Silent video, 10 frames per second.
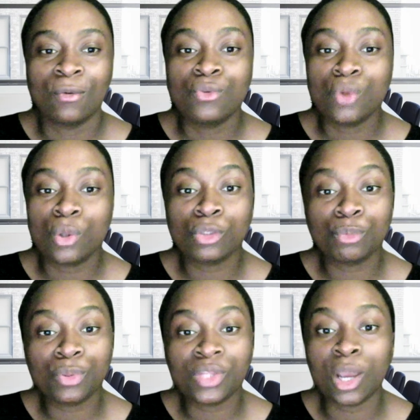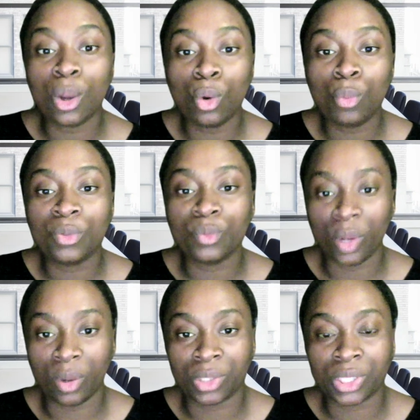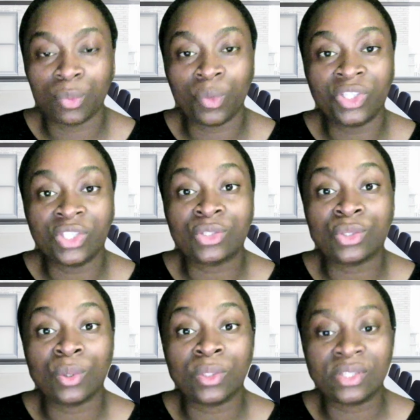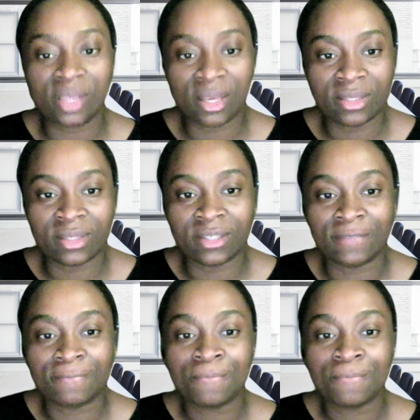nor to put their hope in wealth, which is so uncertain.